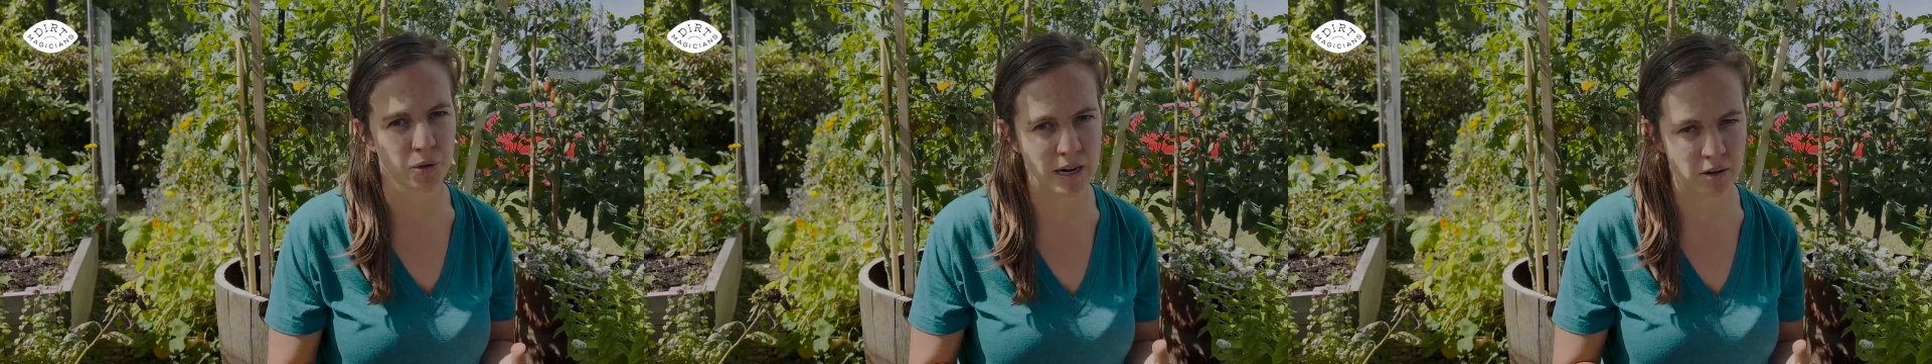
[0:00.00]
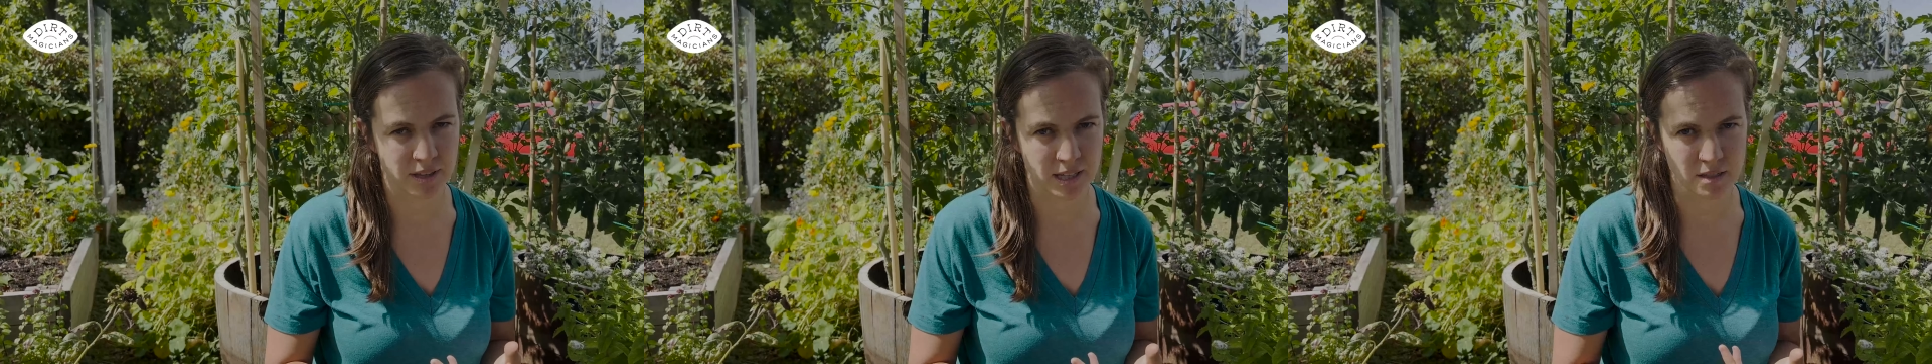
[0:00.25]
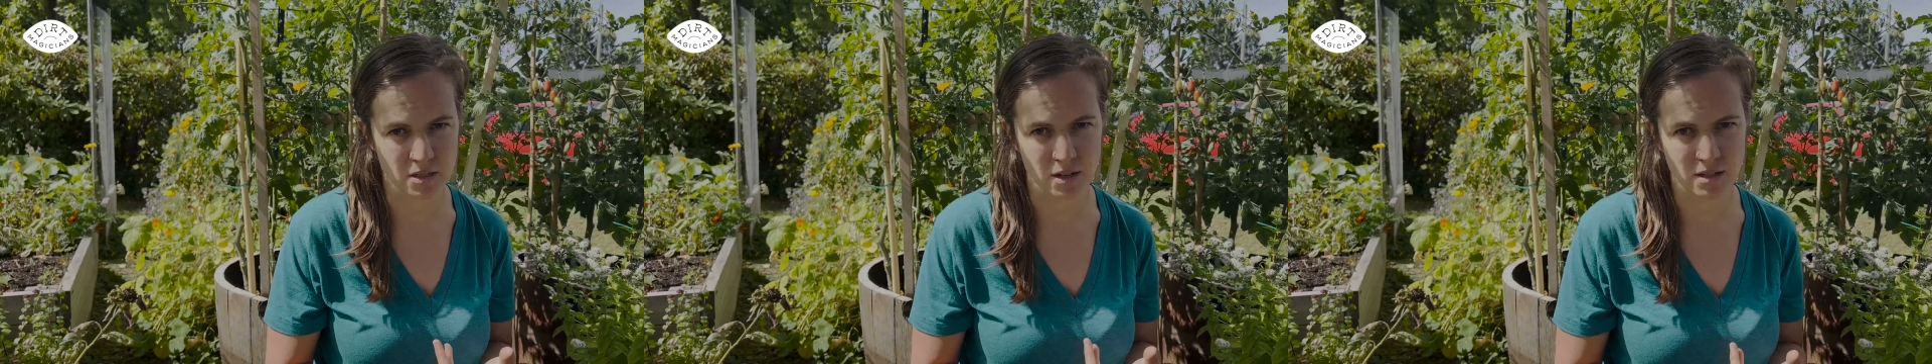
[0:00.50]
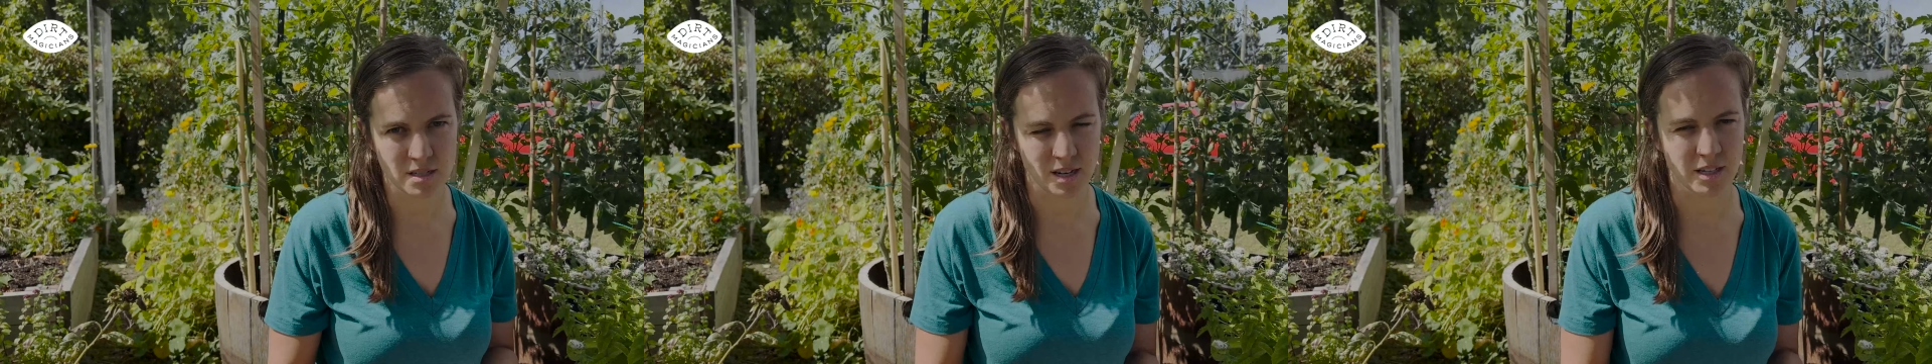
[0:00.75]
out things
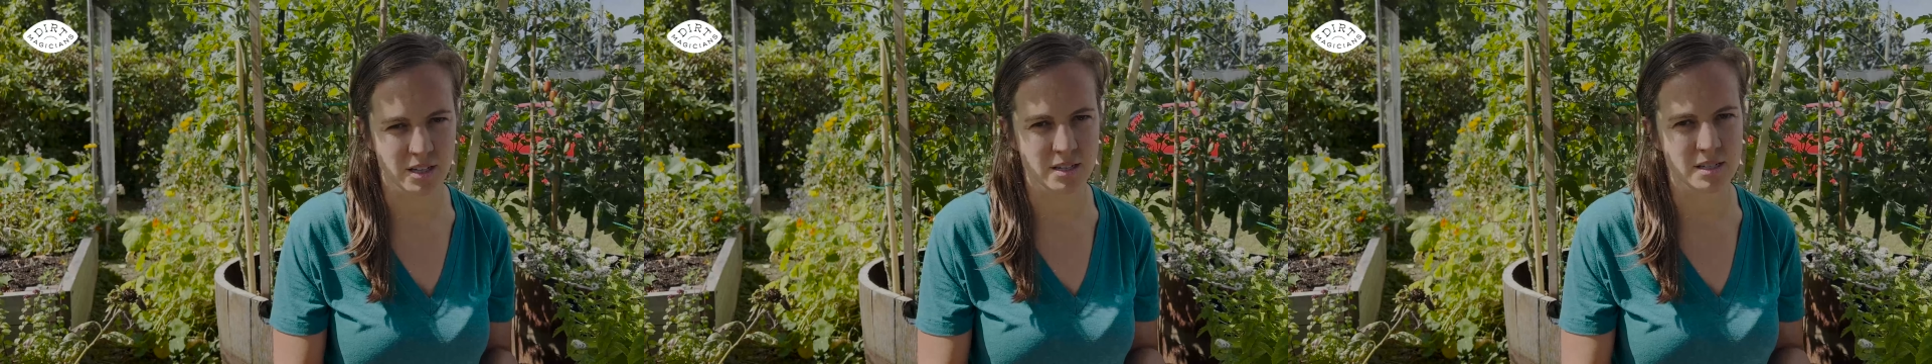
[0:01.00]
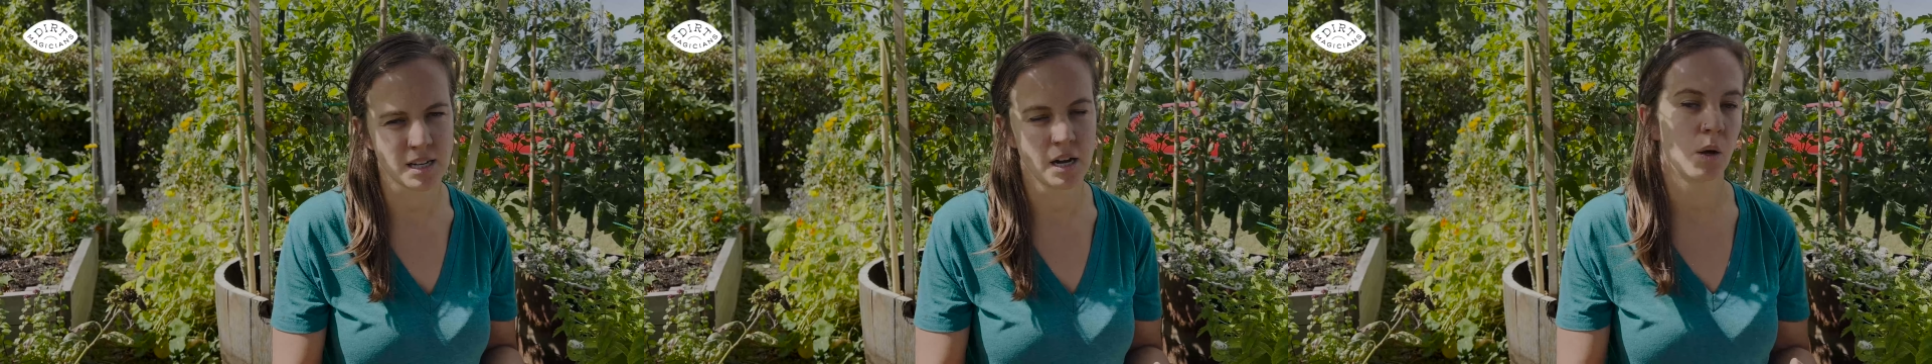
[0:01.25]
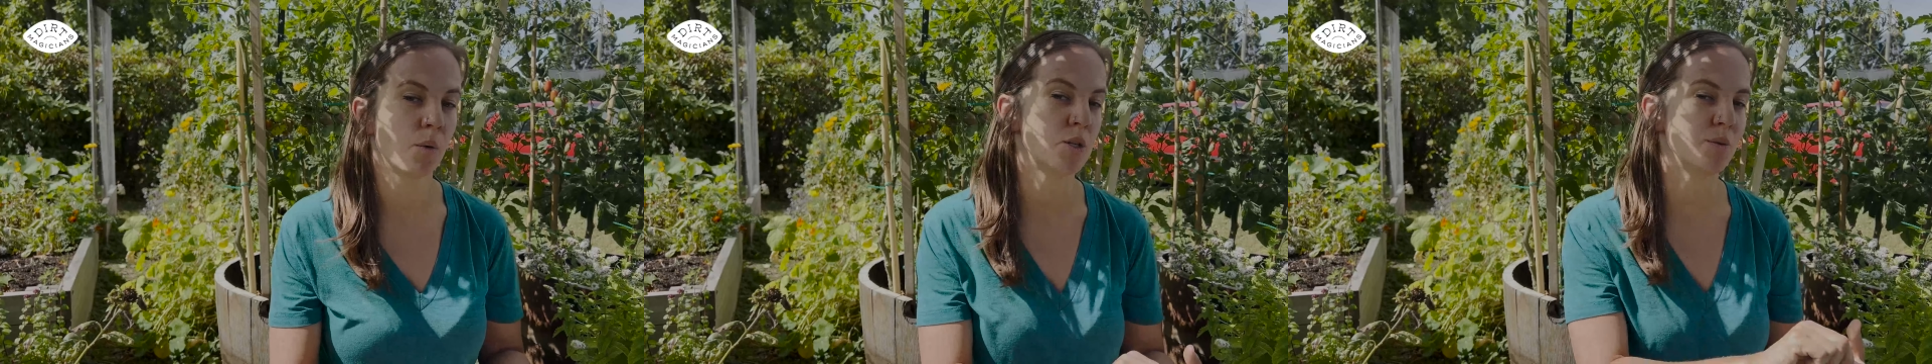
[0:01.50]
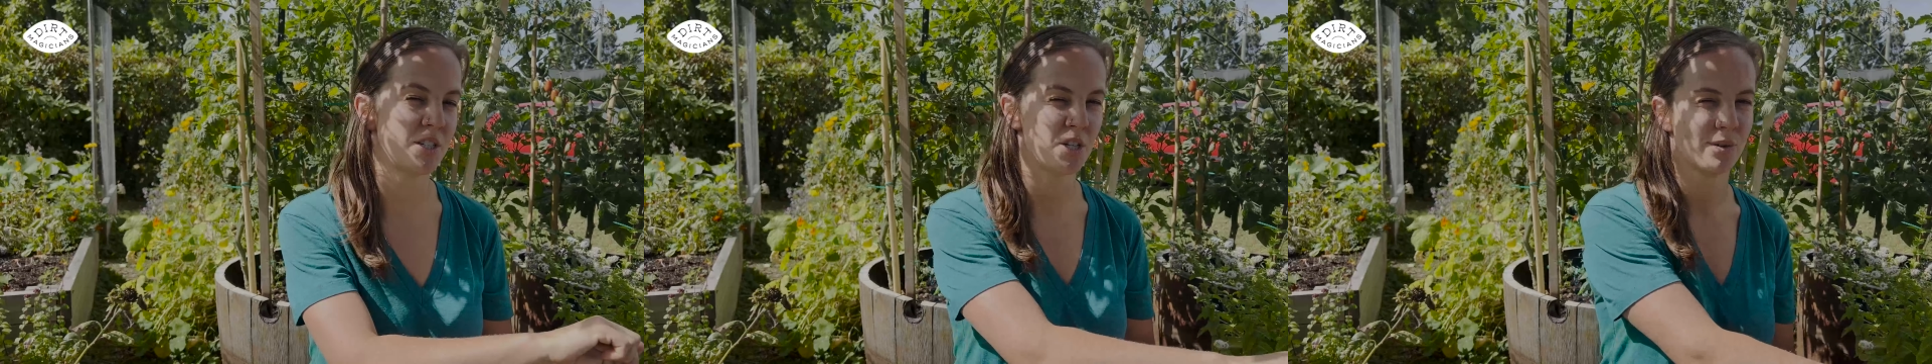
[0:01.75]
called suckers, which
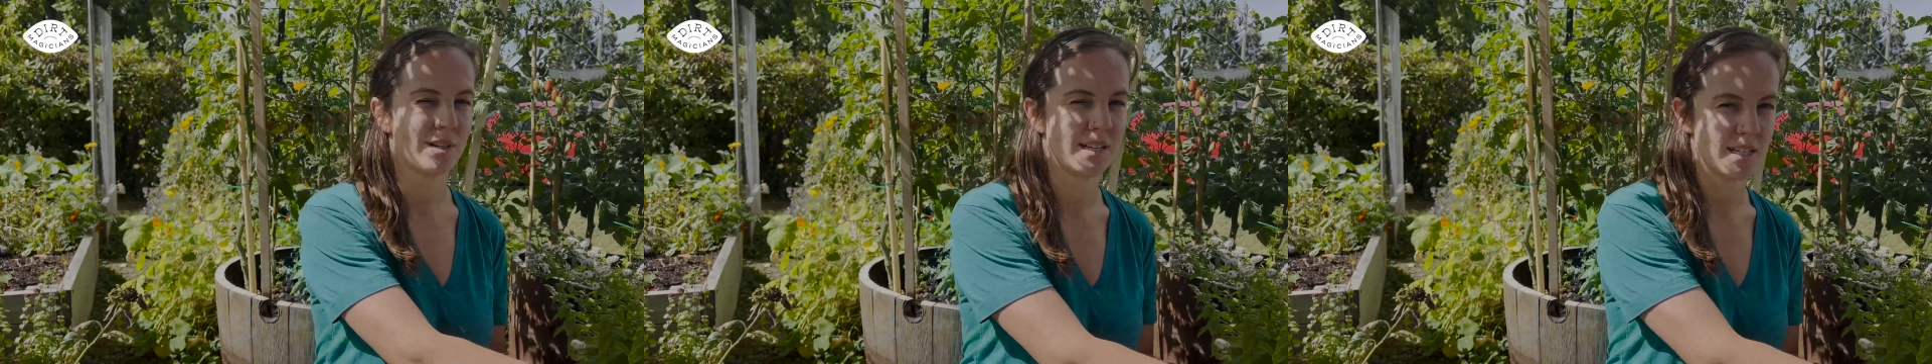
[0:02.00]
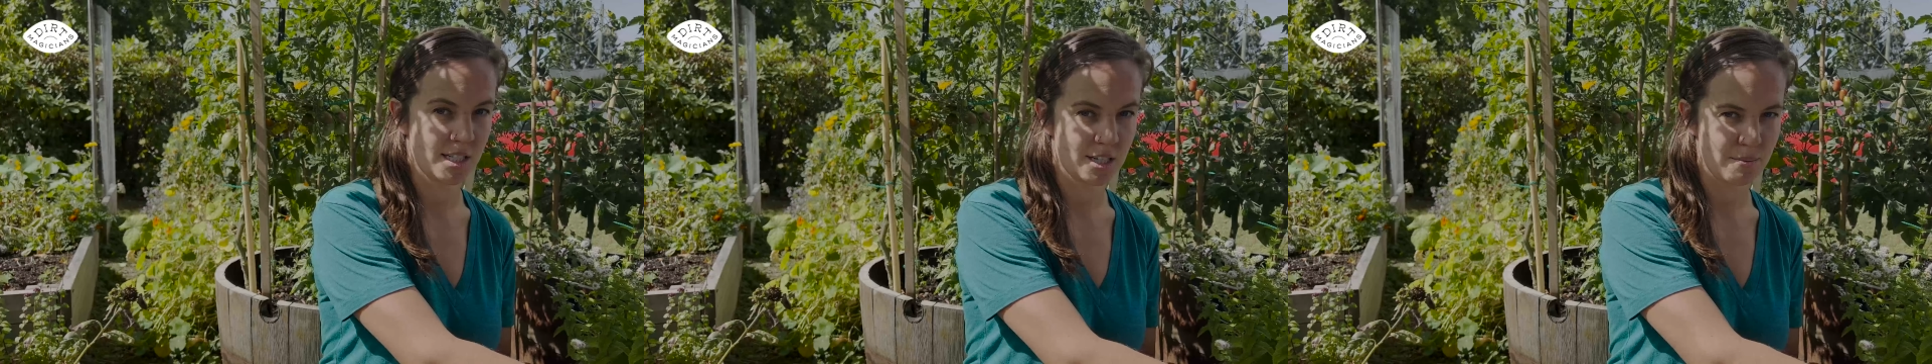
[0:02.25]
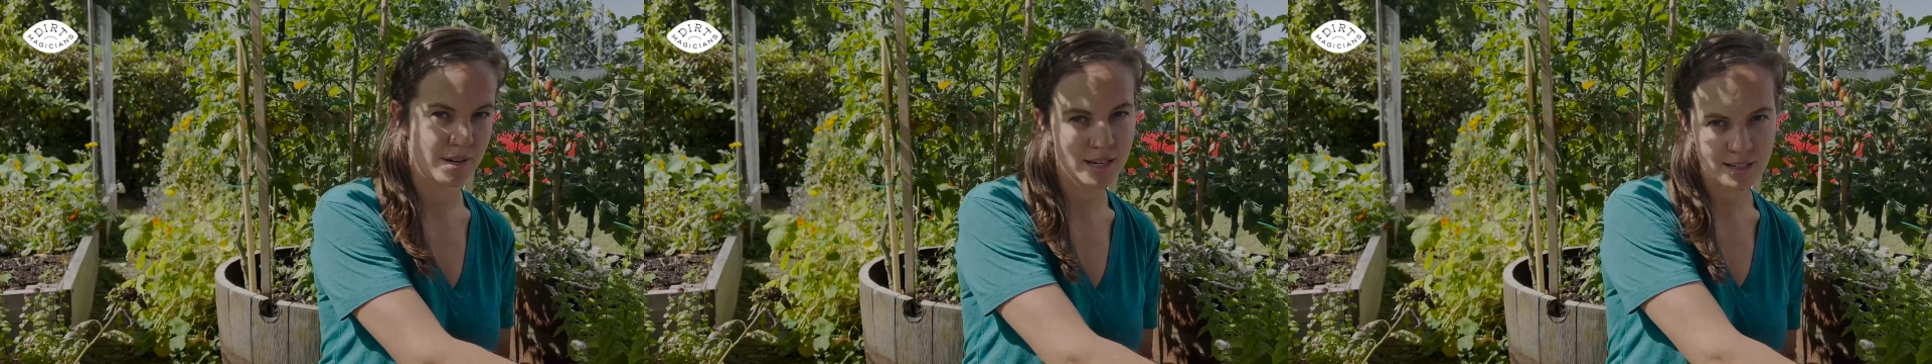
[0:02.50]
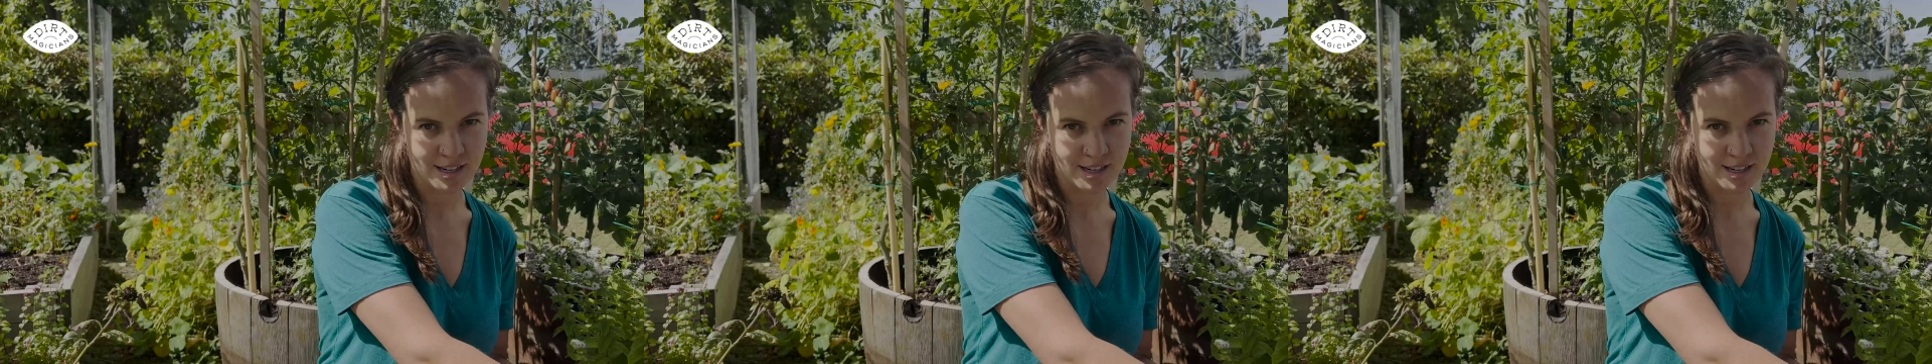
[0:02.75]
we do in indeterminate,